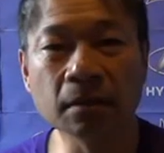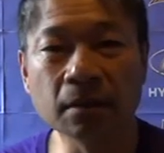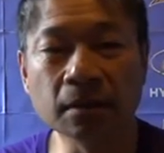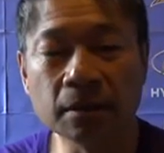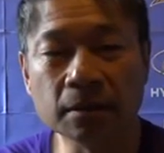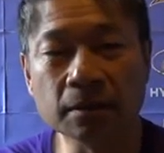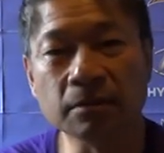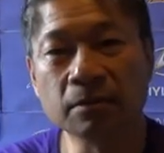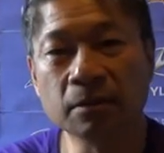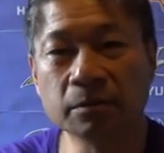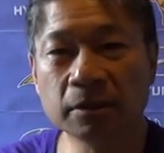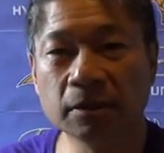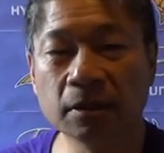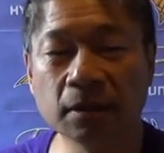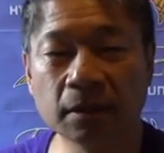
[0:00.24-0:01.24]
Hi, this is
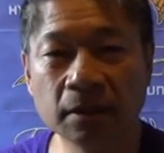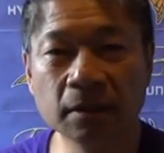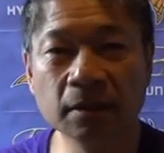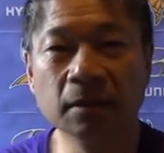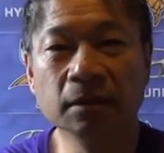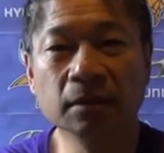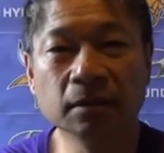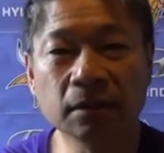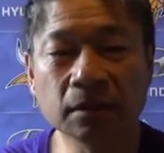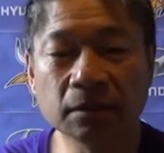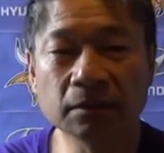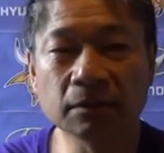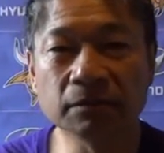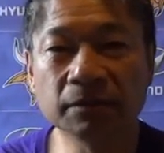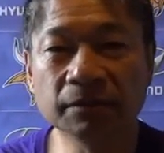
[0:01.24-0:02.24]
Robert.
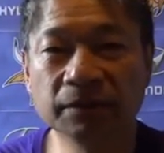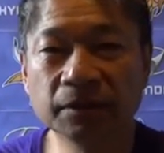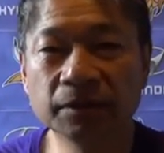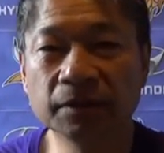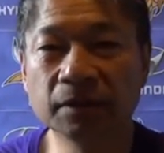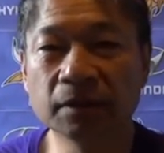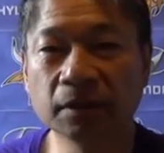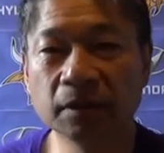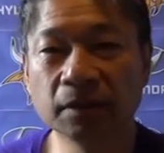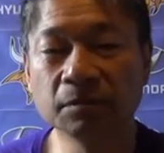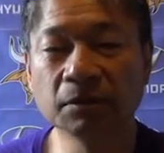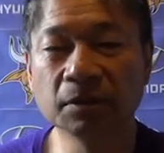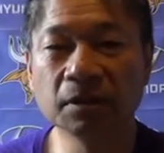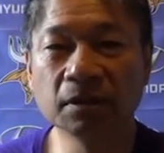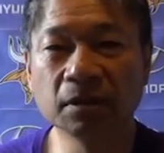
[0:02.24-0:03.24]
Just reviewing the
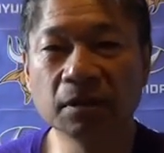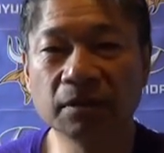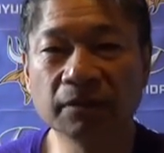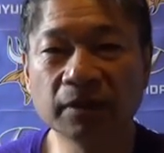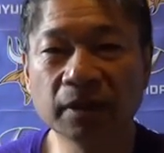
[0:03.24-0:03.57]
Minnesota